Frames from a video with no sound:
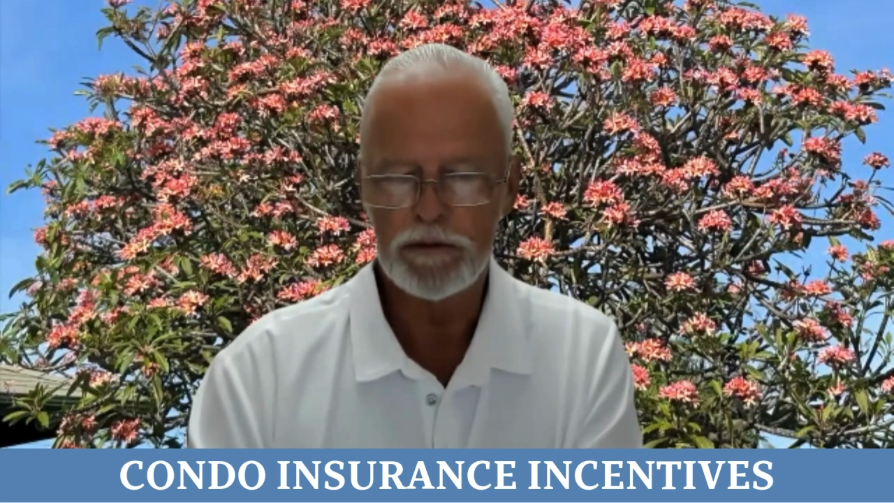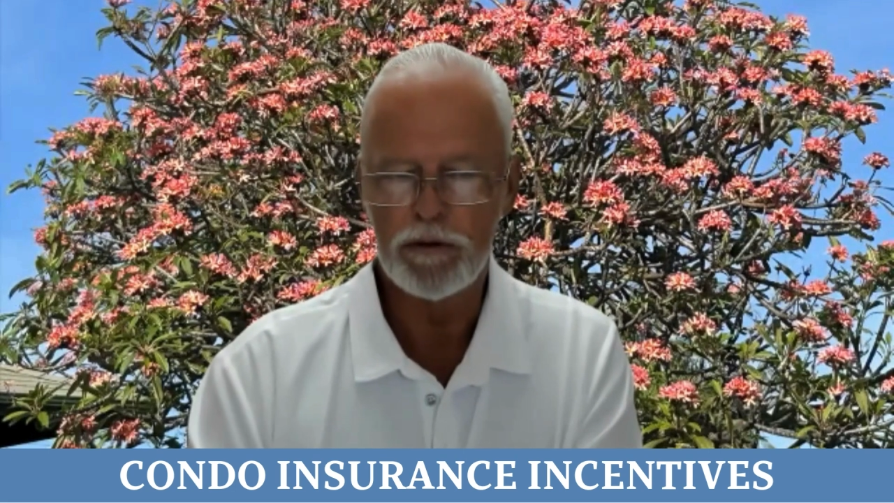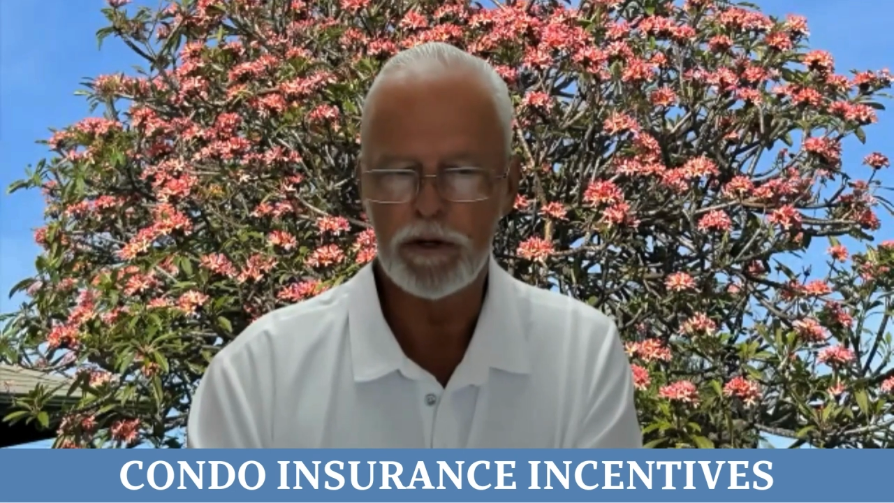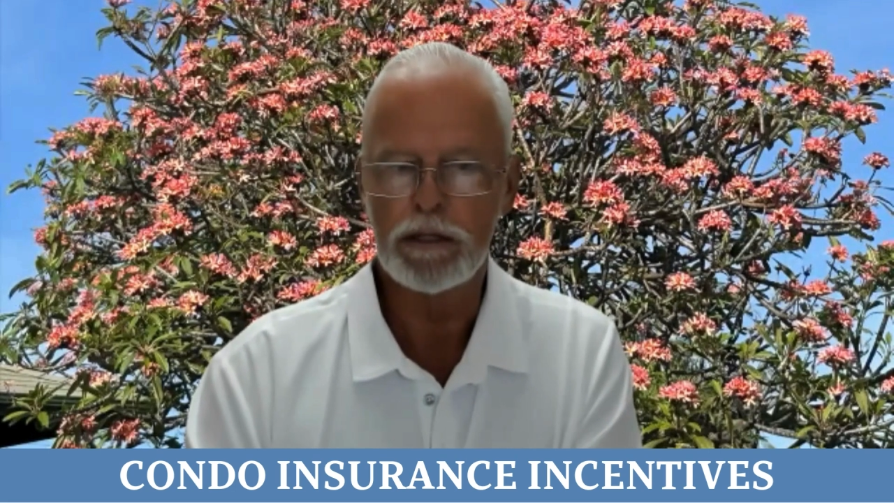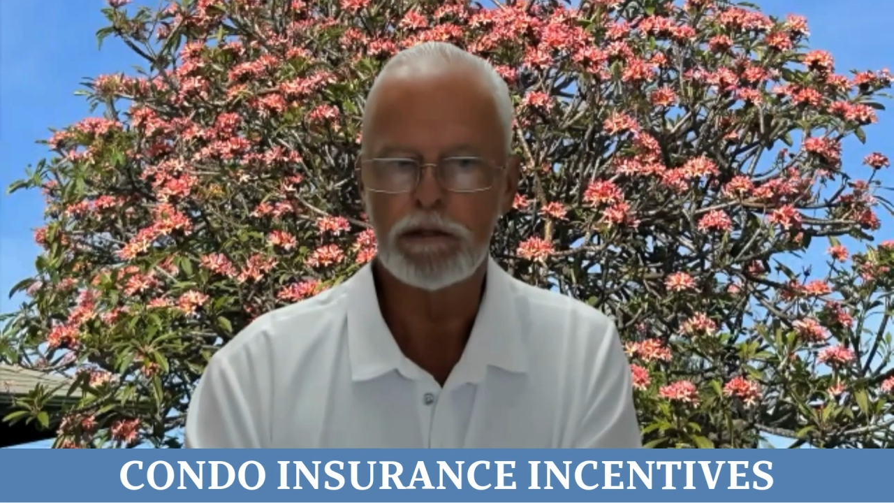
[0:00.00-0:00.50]

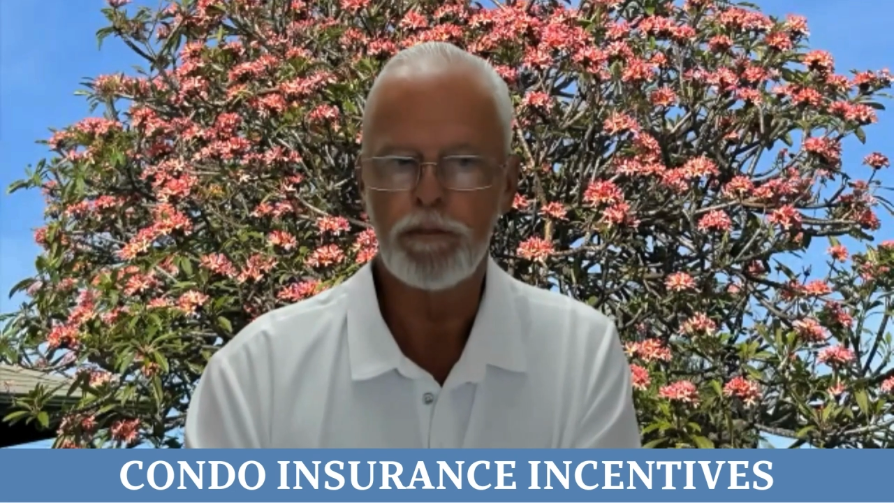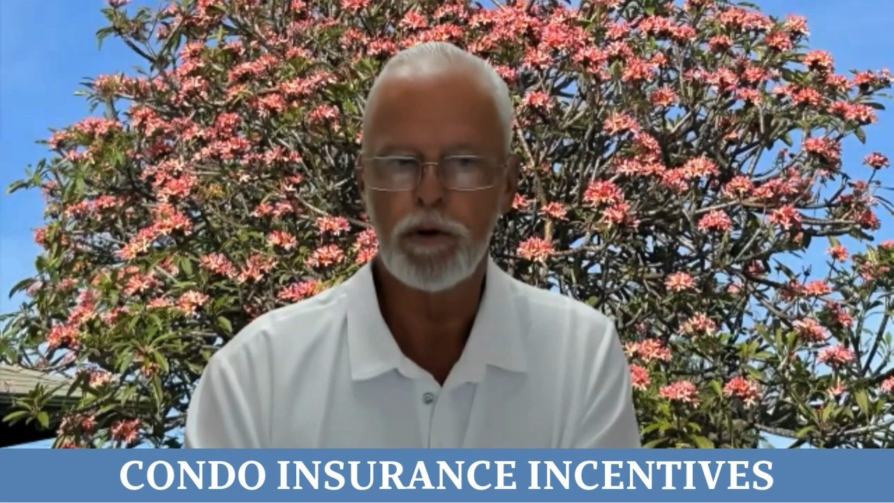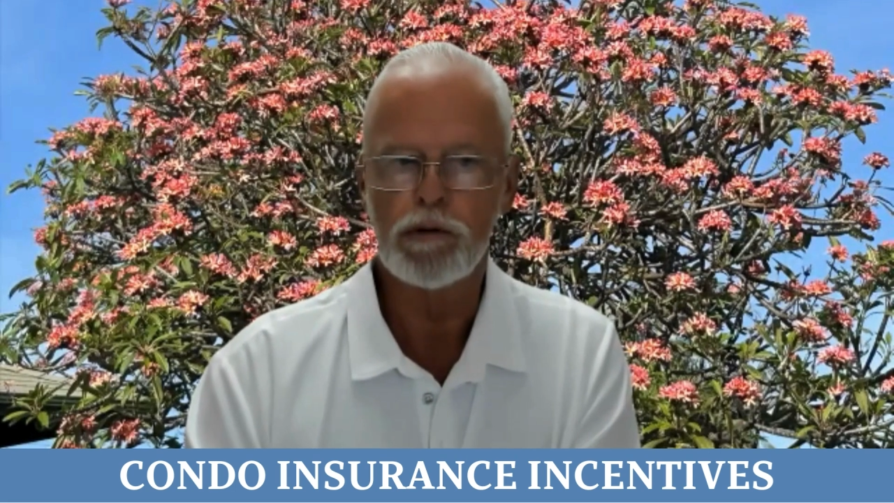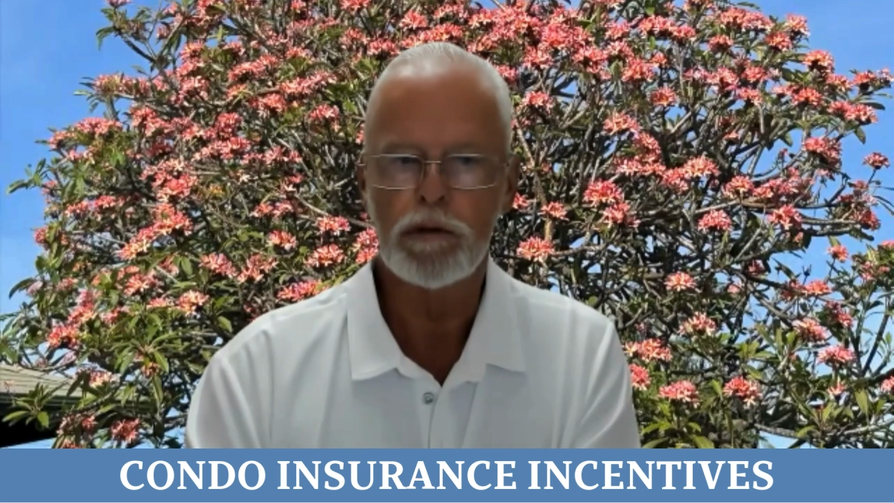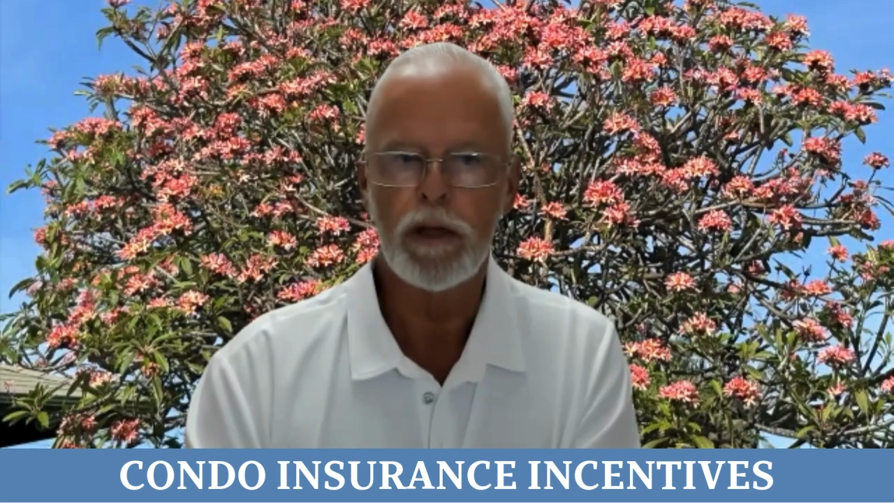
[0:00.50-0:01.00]
So I
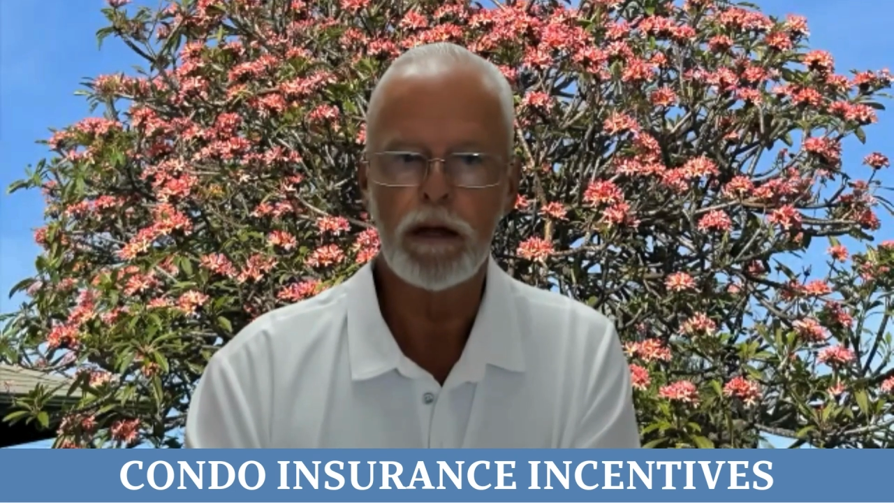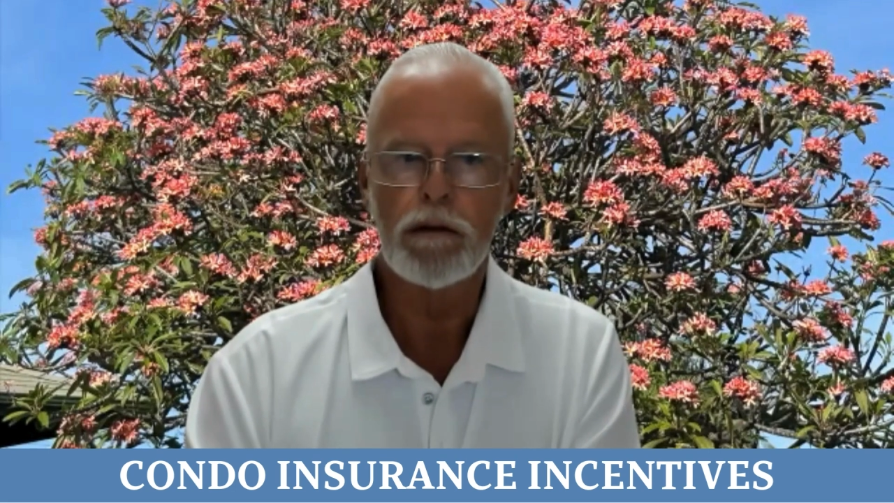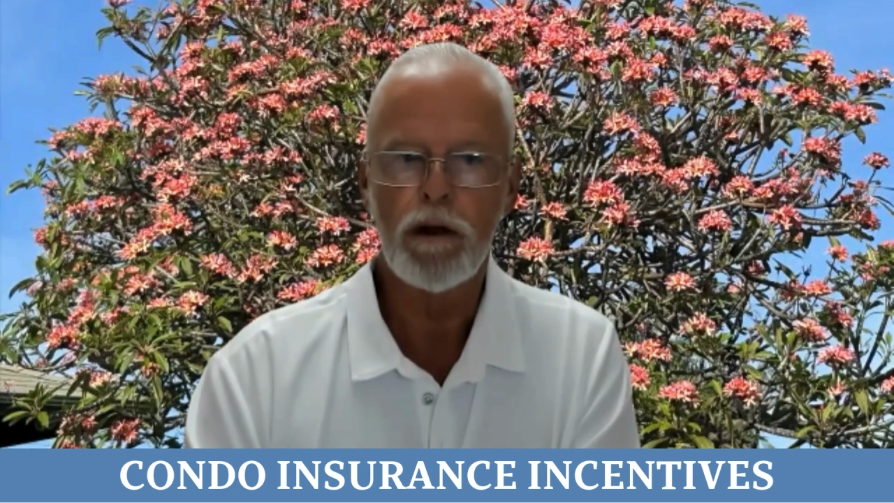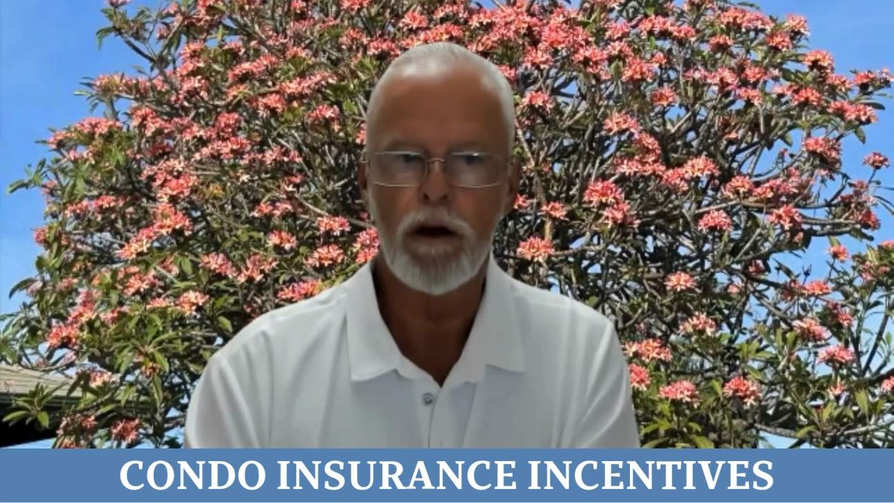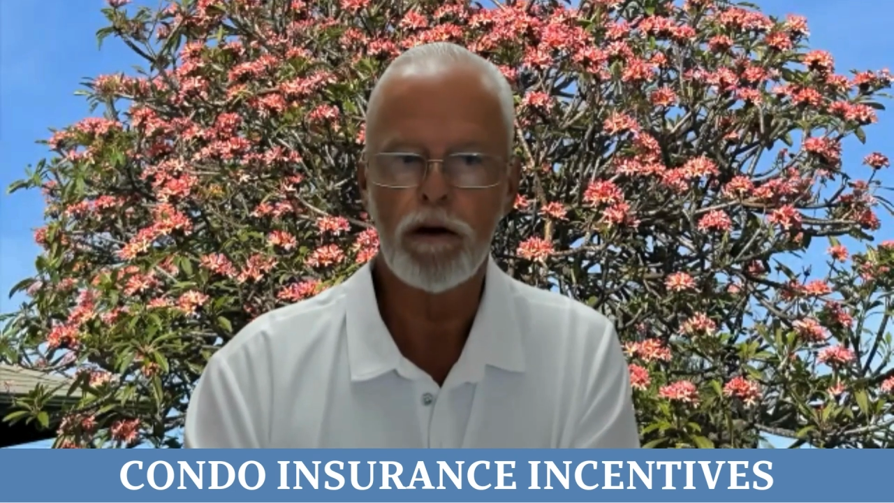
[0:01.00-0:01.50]
suppose
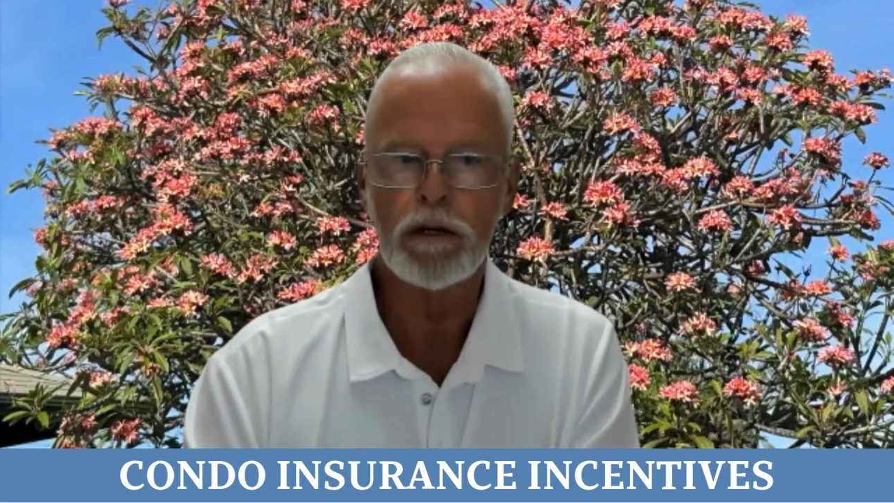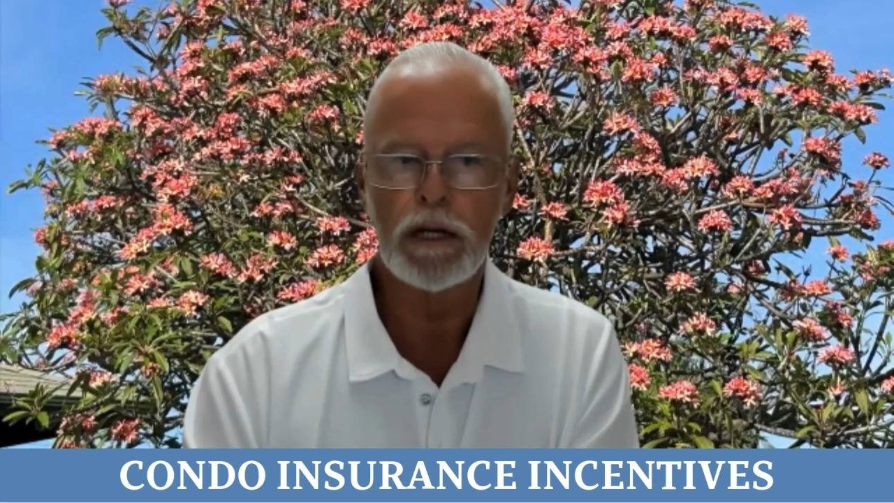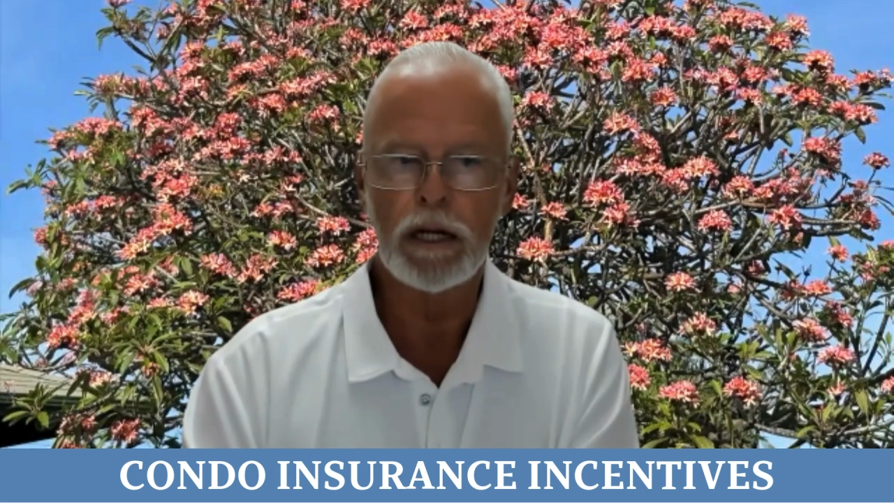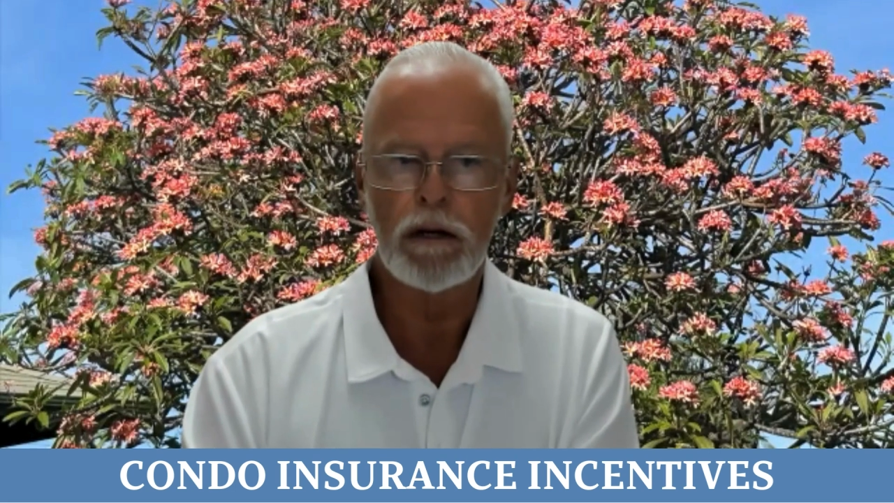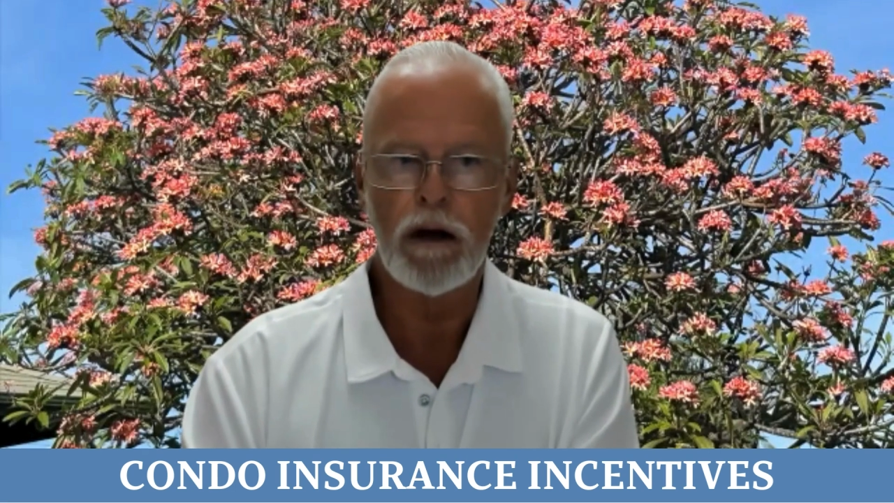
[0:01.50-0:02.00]
that's
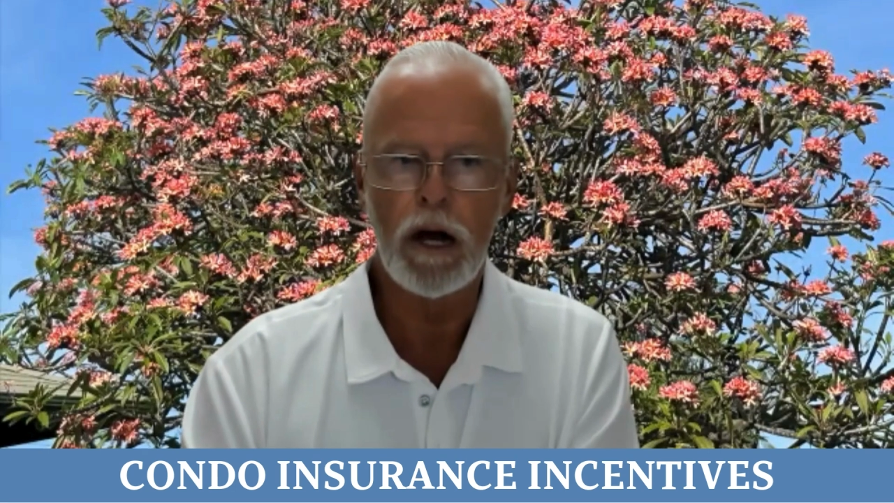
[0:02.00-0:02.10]
hardening